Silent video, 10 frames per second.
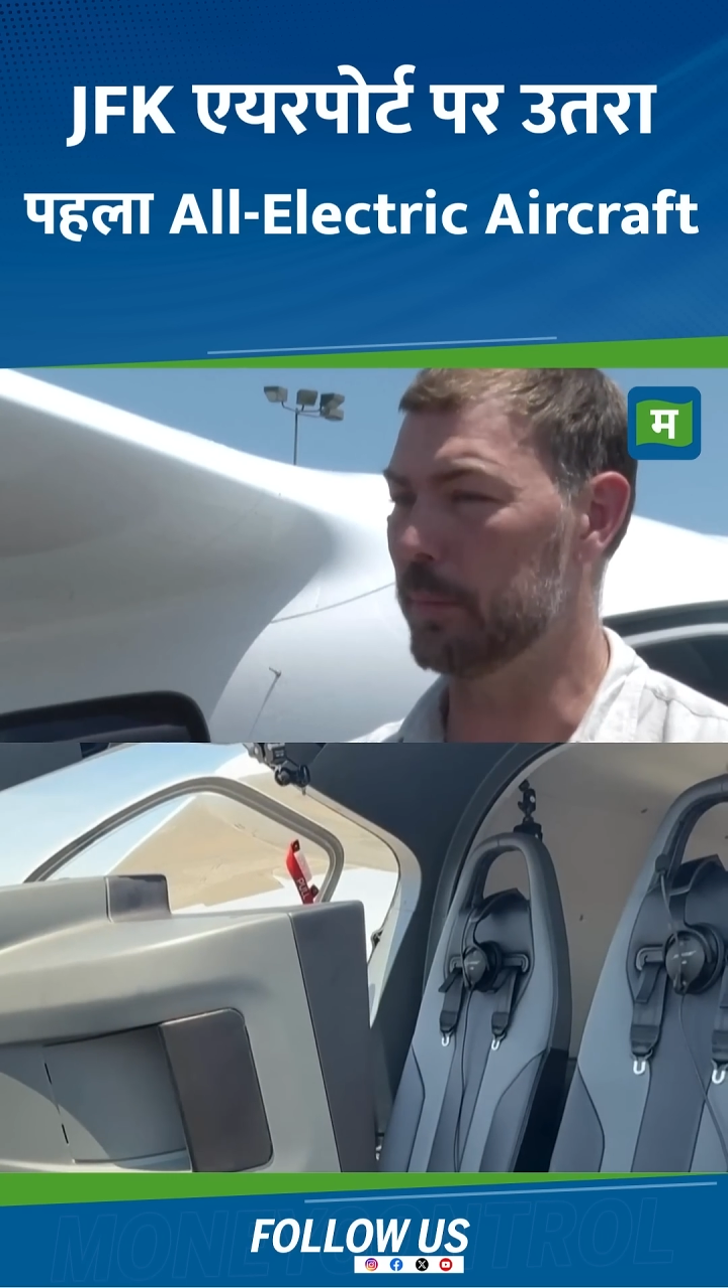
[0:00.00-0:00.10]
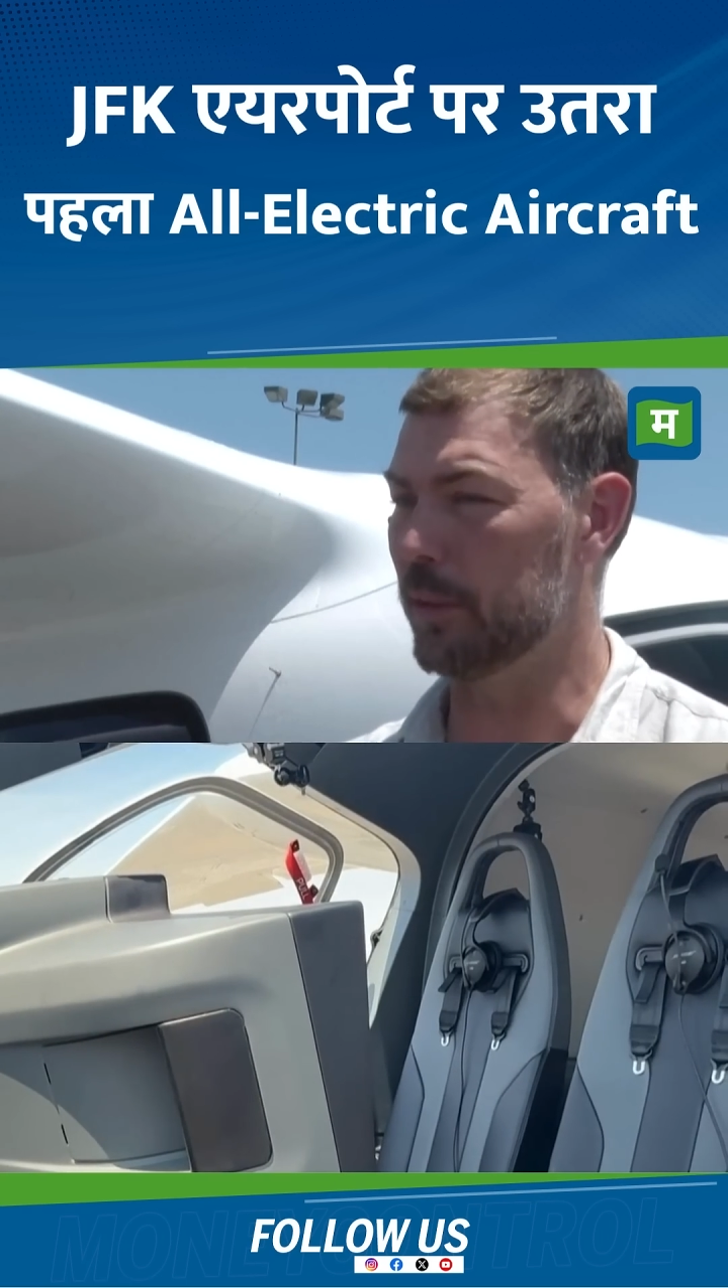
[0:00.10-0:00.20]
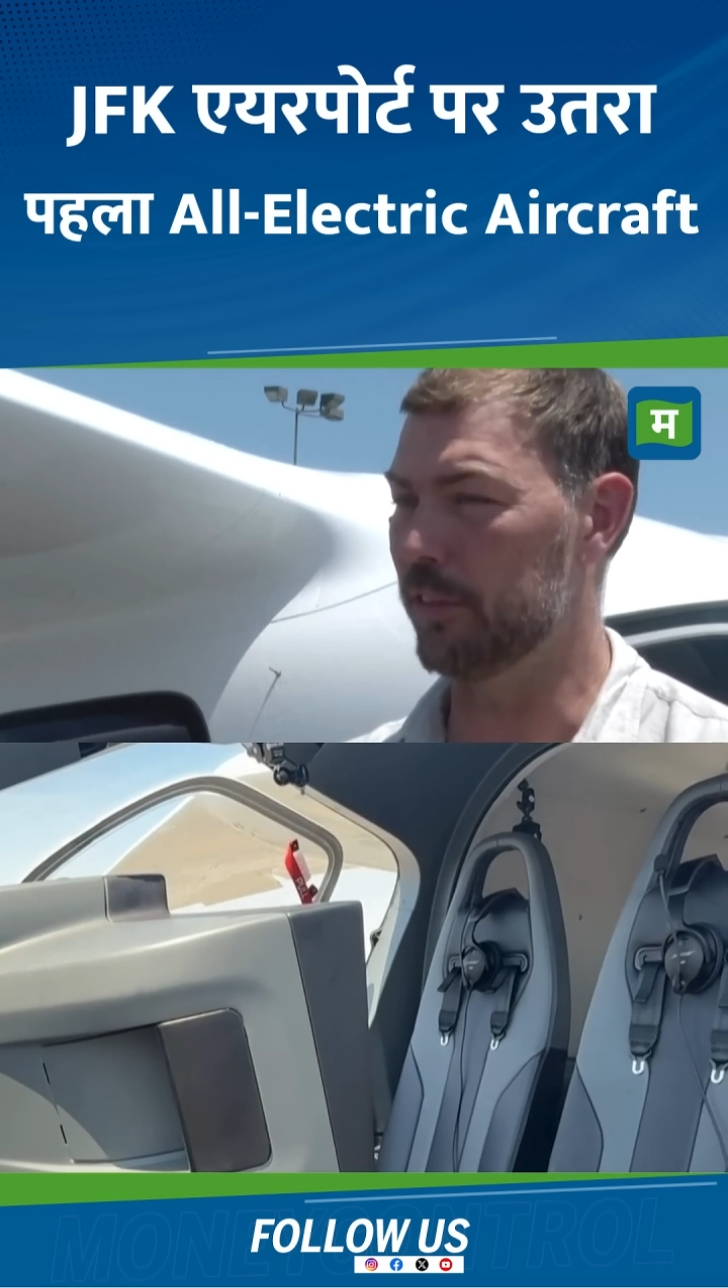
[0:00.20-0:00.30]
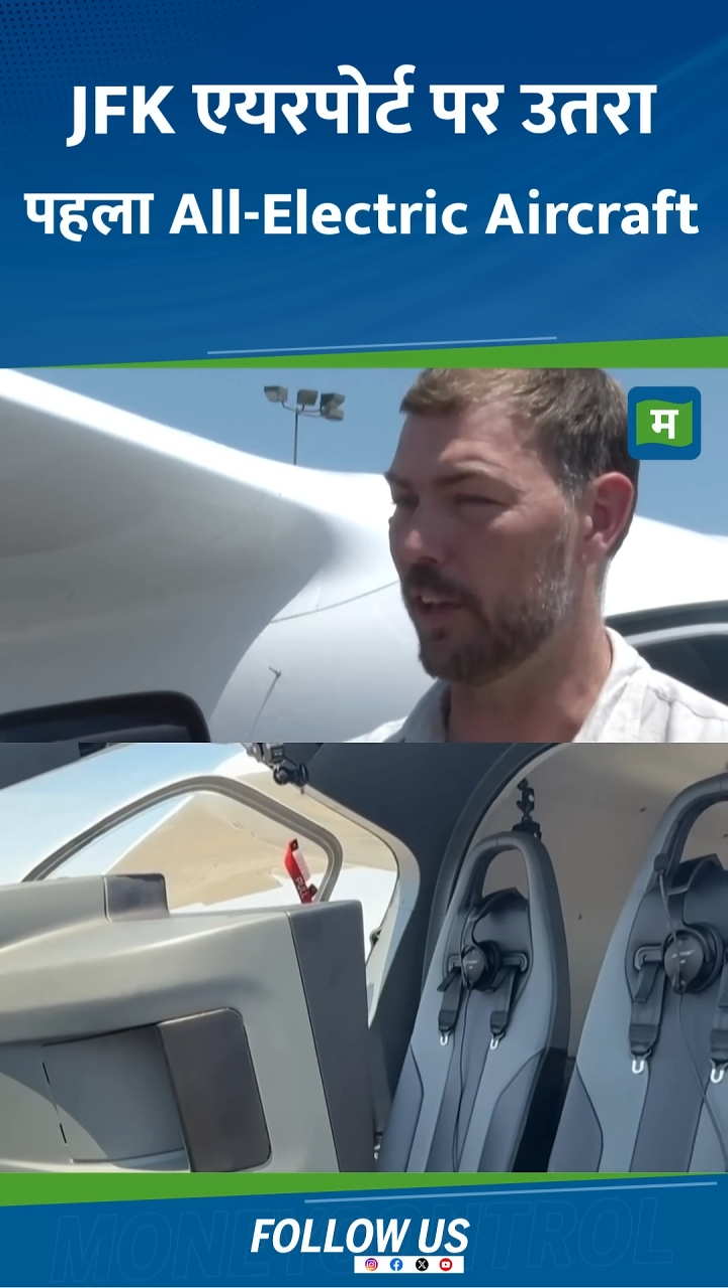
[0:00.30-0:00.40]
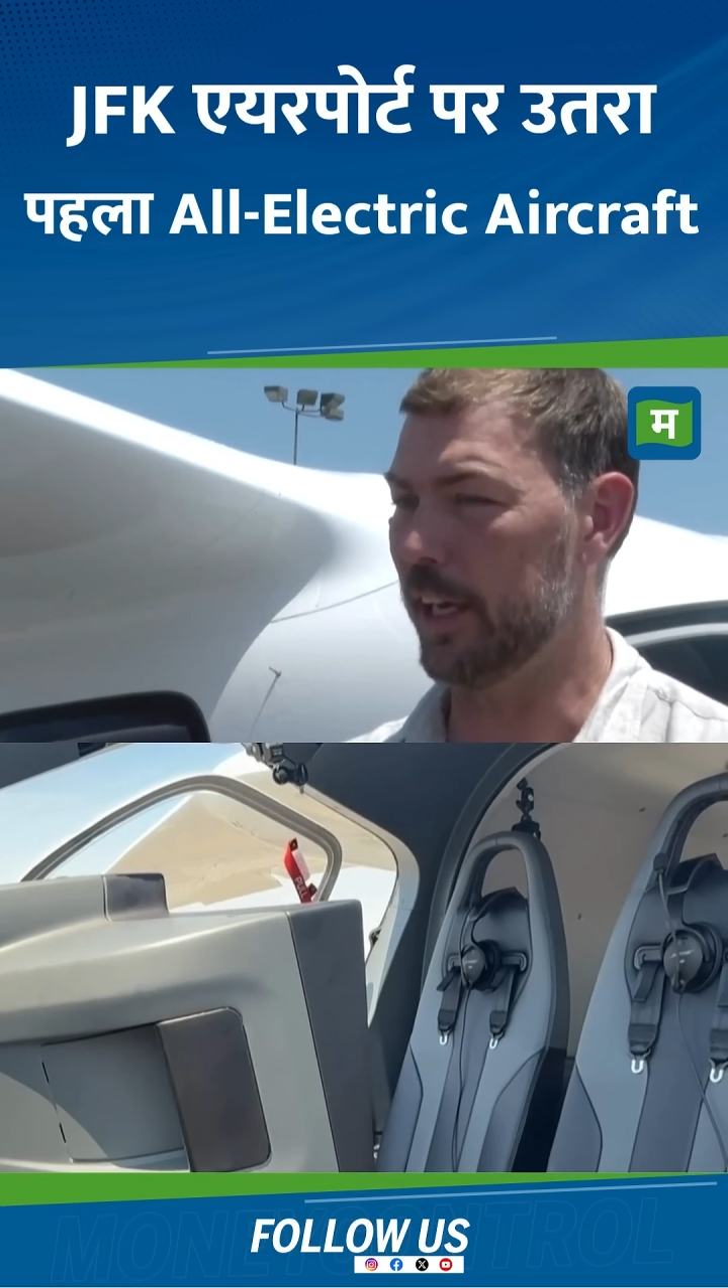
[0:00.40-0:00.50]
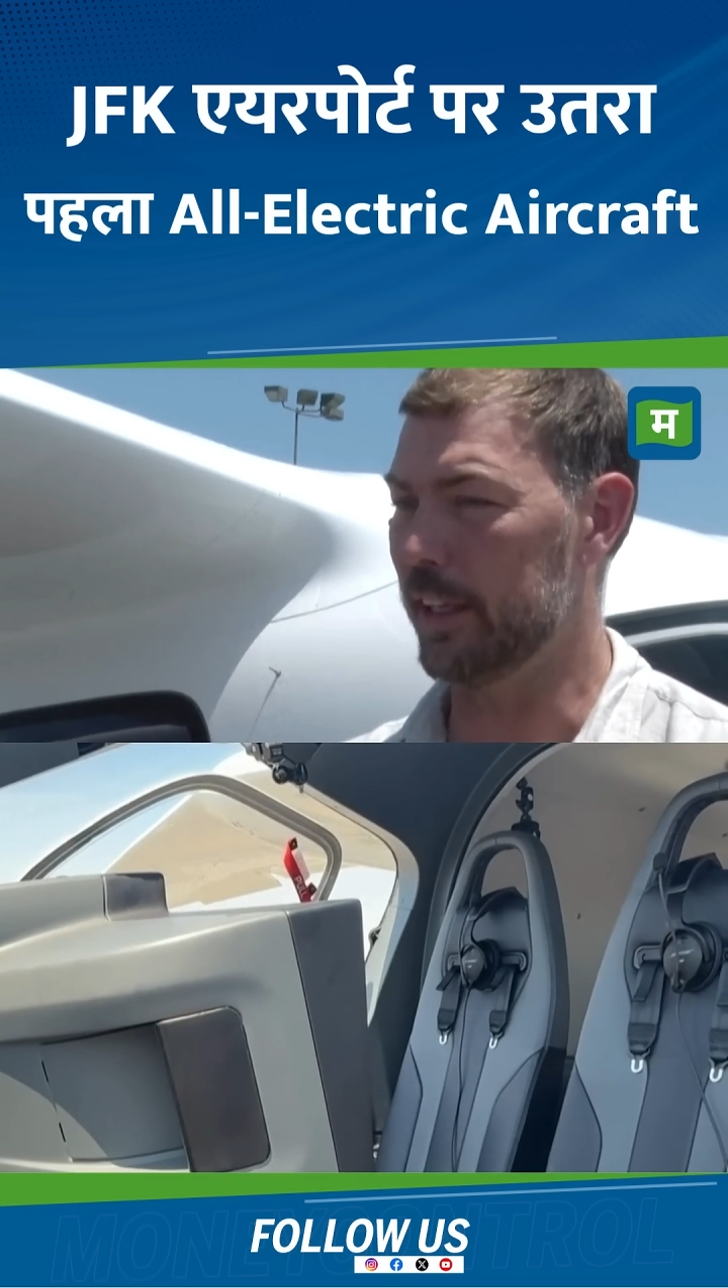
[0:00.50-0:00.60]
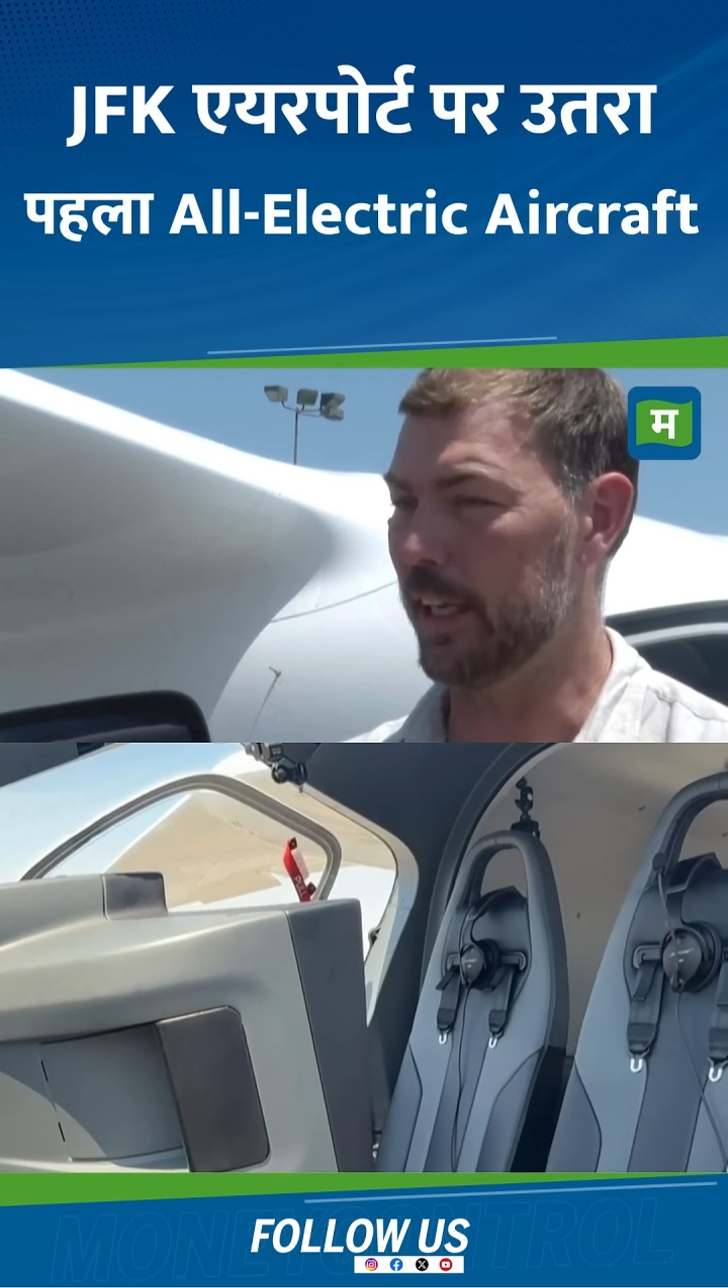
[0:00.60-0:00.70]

people to fly